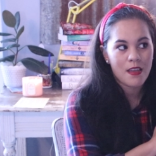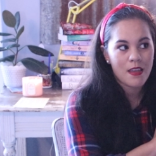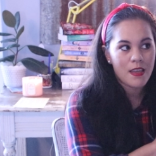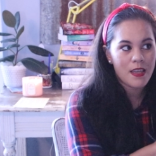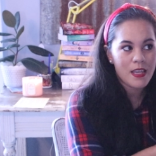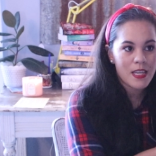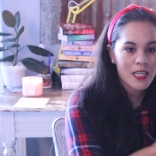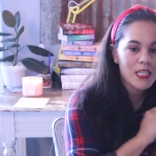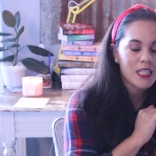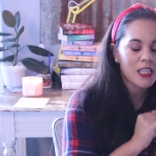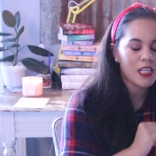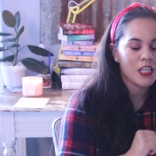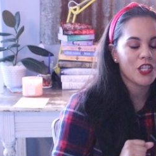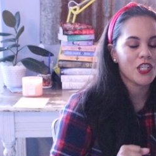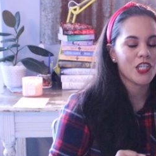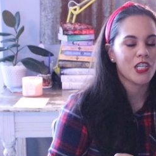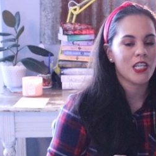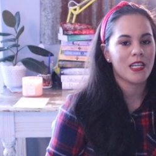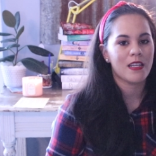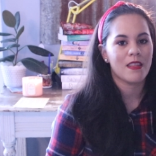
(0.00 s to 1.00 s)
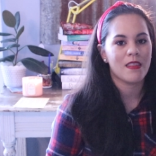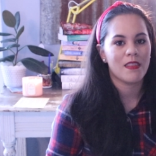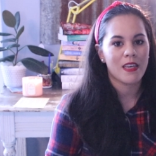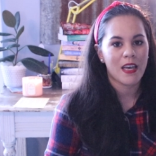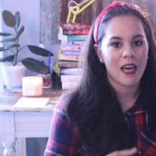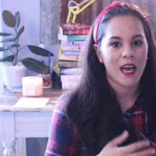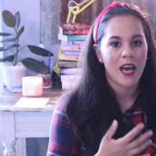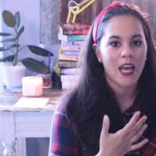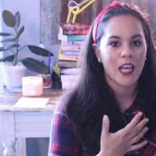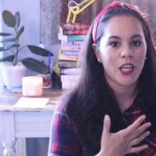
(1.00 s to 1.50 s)
in teaching
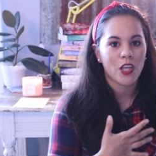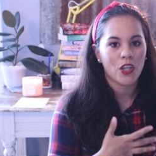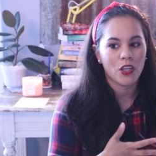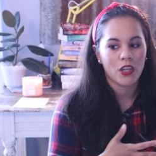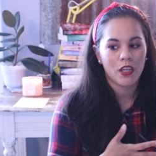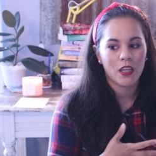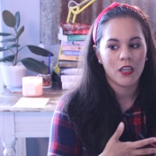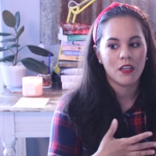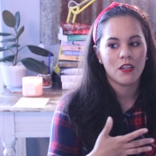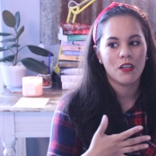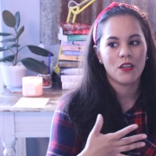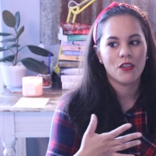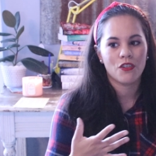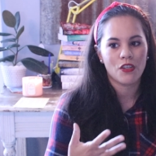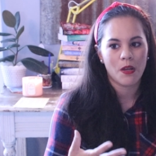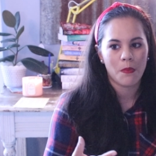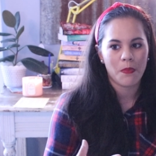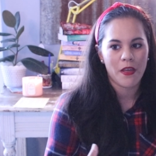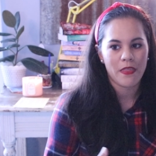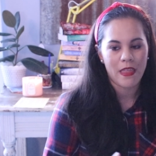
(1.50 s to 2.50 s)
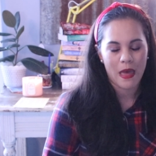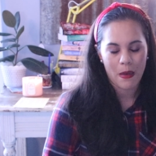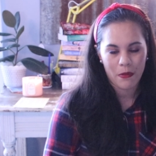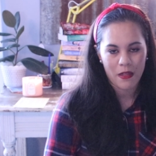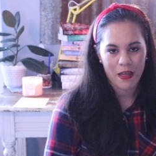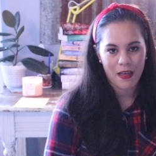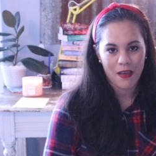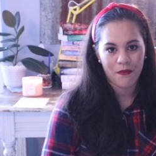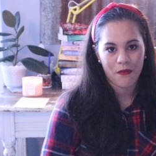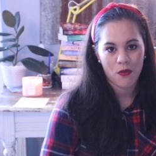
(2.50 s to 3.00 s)
that I could jump on that
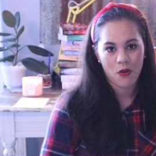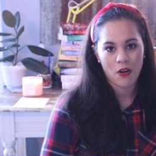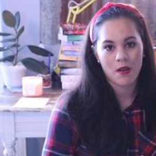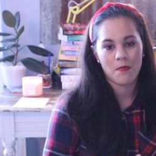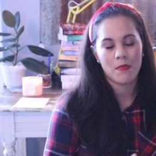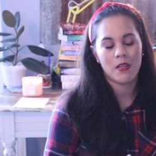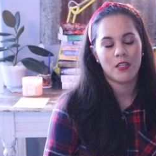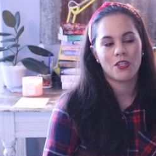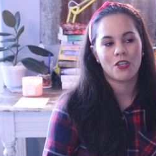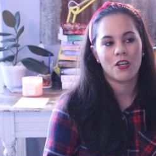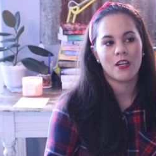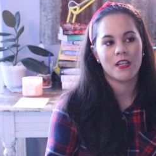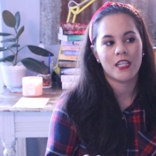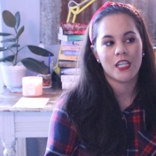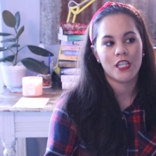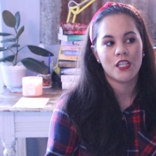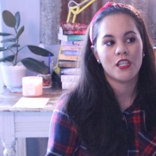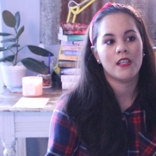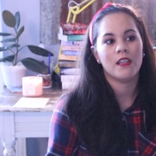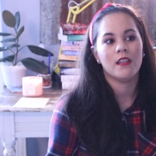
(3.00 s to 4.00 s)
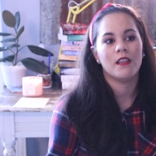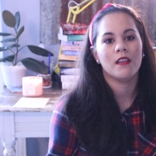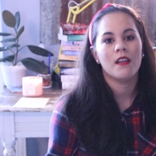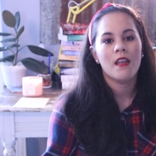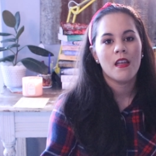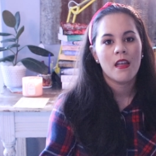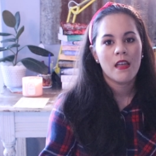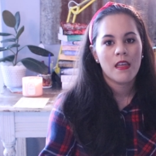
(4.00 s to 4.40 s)
platform and start teaching